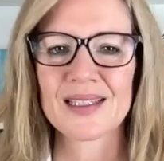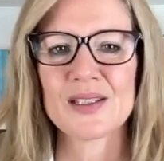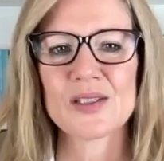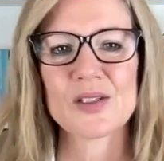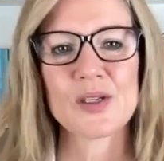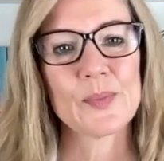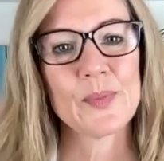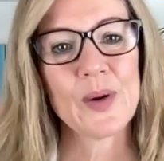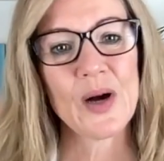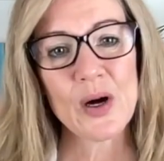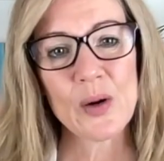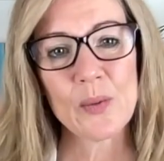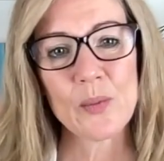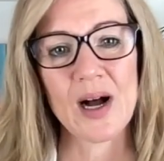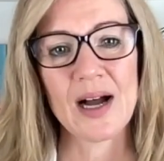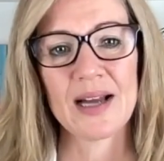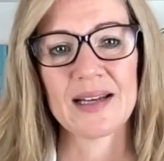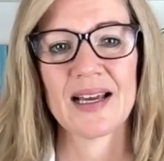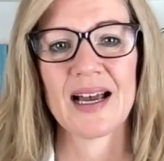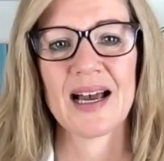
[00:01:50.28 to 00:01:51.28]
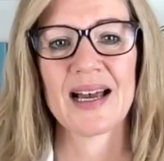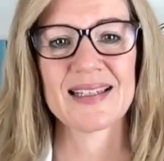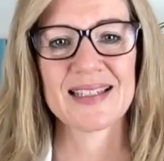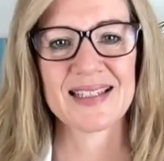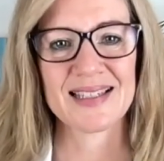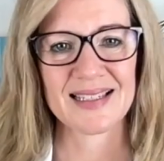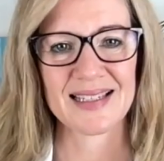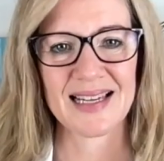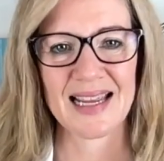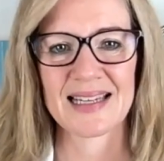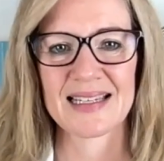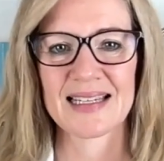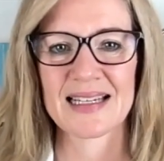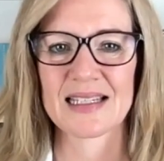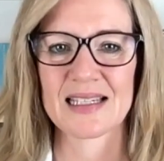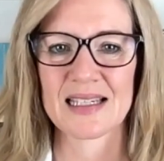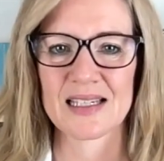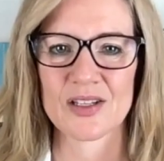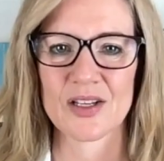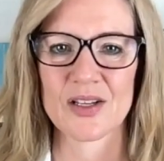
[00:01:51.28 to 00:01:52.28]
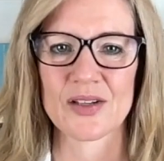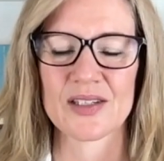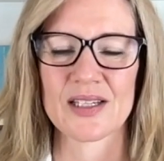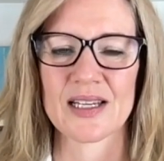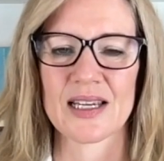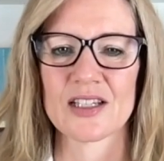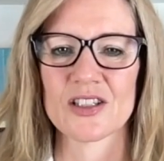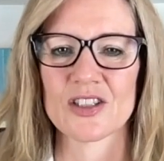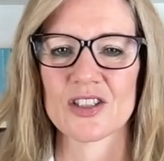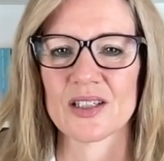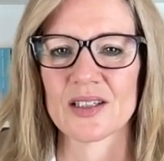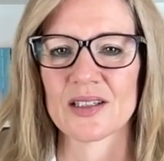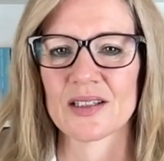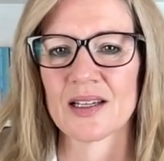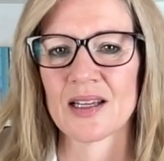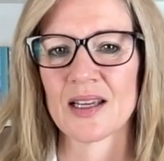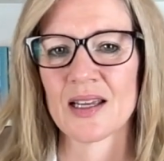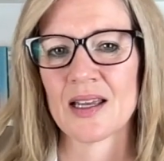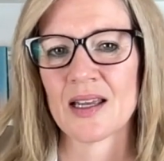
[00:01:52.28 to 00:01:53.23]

So part 1, Understanding Dissociation.